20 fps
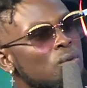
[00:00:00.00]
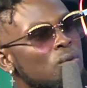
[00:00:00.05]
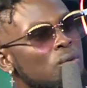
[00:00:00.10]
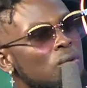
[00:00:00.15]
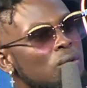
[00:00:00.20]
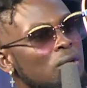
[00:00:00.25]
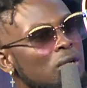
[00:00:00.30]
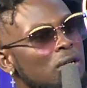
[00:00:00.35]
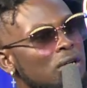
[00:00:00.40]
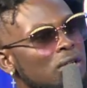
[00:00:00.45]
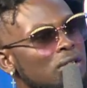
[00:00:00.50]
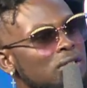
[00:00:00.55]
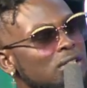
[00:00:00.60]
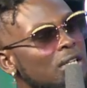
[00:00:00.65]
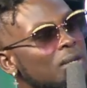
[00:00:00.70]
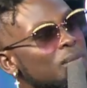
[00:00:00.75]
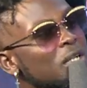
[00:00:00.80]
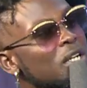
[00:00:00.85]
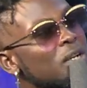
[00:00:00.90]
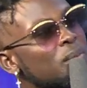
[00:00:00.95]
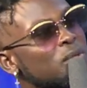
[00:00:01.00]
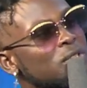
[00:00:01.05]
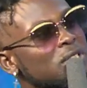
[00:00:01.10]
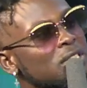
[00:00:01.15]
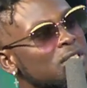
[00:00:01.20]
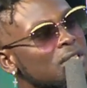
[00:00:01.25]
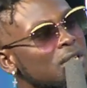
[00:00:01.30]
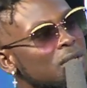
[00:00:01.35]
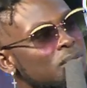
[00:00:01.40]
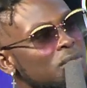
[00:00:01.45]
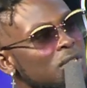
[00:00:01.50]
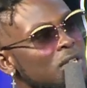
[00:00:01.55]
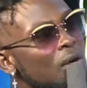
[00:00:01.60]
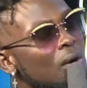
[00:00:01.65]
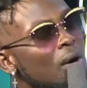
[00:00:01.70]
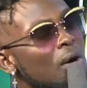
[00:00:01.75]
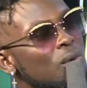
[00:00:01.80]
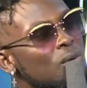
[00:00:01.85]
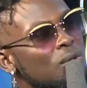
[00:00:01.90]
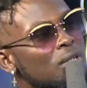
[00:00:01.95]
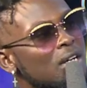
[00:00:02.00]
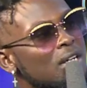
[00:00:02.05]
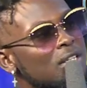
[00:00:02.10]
kuna time nilipoteza mzee wangu